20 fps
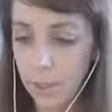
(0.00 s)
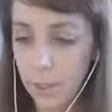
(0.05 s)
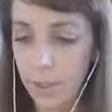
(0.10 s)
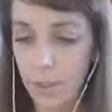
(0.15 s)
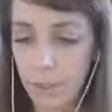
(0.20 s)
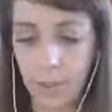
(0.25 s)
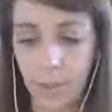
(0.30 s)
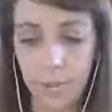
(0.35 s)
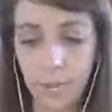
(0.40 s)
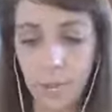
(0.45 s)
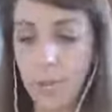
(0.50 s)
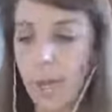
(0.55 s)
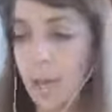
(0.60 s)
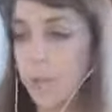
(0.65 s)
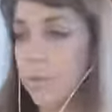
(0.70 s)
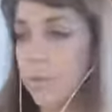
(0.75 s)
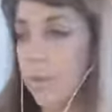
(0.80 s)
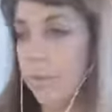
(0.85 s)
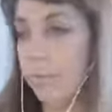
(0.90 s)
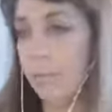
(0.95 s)
It doesn't
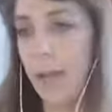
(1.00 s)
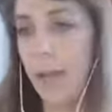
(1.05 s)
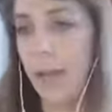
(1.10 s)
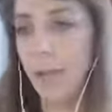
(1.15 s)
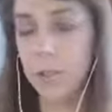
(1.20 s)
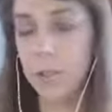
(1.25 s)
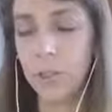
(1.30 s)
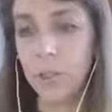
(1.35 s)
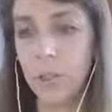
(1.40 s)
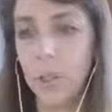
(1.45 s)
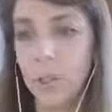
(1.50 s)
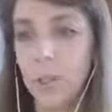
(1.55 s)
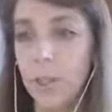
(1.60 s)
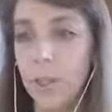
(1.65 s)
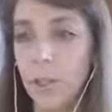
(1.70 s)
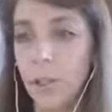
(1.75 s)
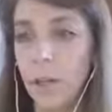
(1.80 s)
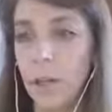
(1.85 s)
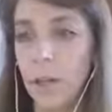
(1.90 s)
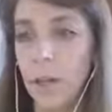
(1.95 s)
have to match
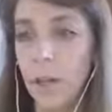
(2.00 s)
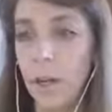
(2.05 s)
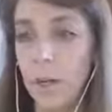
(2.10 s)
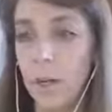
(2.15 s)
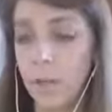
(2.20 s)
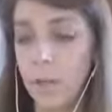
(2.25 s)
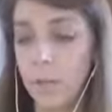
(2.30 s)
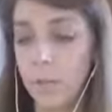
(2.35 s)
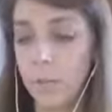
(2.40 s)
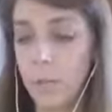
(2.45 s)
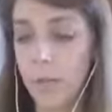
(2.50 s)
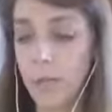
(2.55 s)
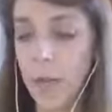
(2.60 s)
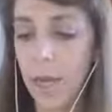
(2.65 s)
the